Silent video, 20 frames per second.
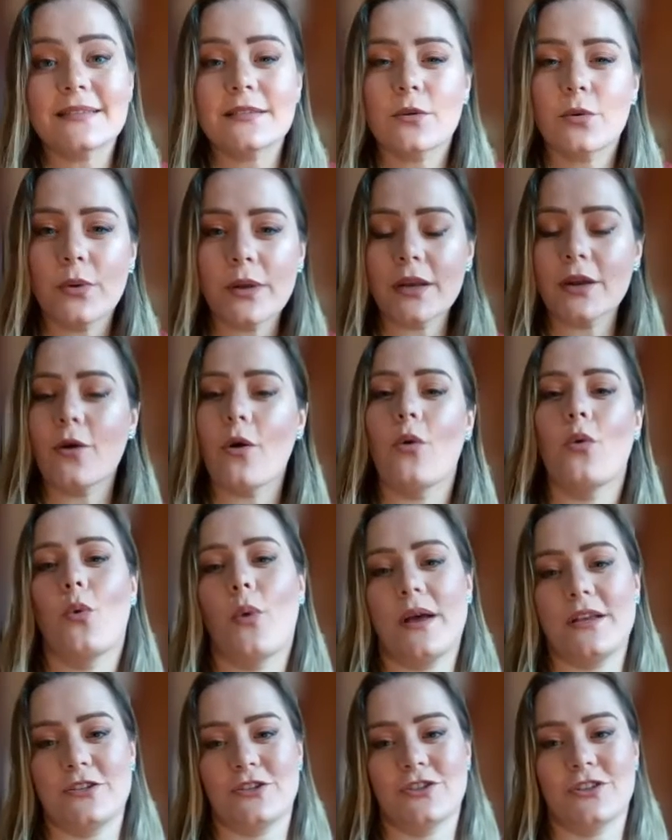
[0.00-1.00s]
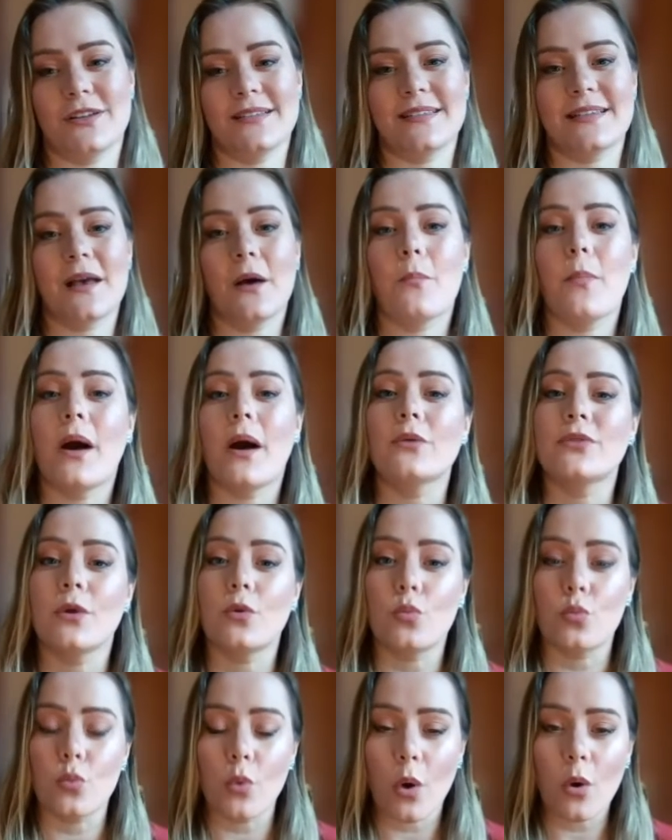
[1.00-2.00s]
critical questions about the
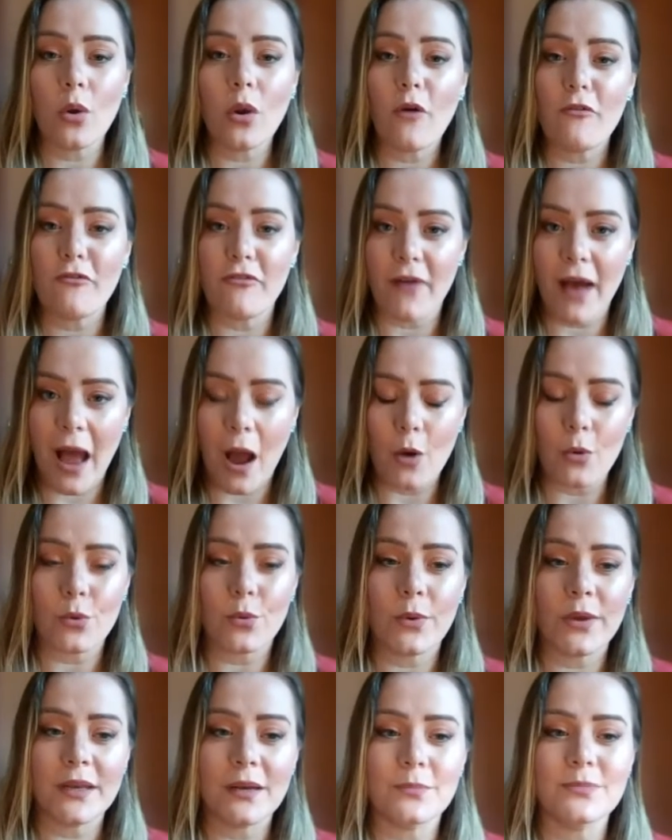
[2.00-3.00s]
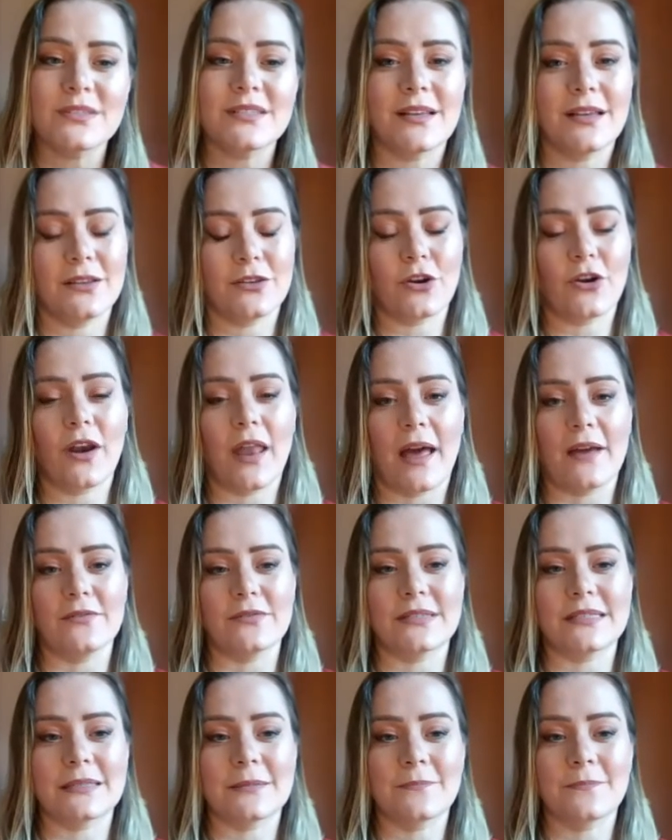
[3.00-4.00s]
role of algorithms in their
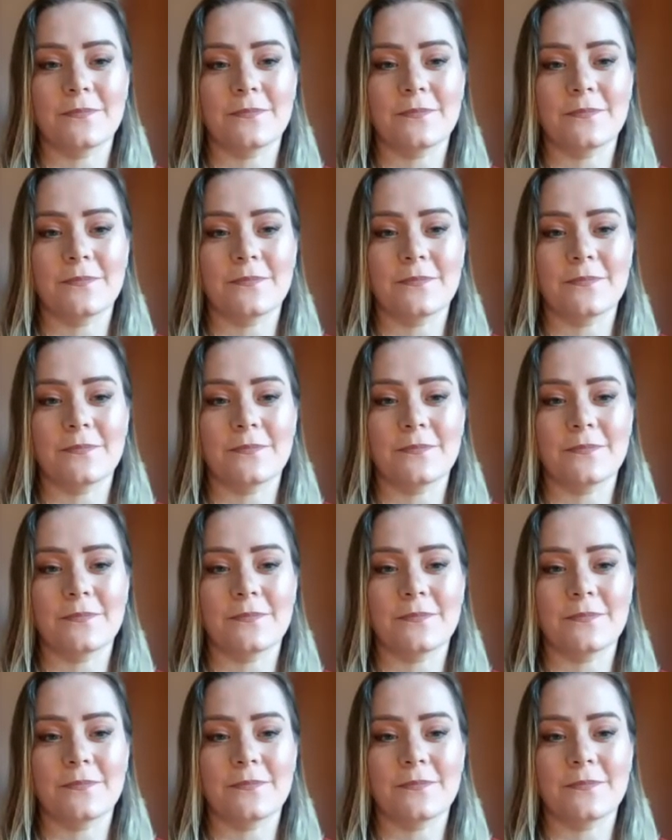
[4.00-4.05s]
lives.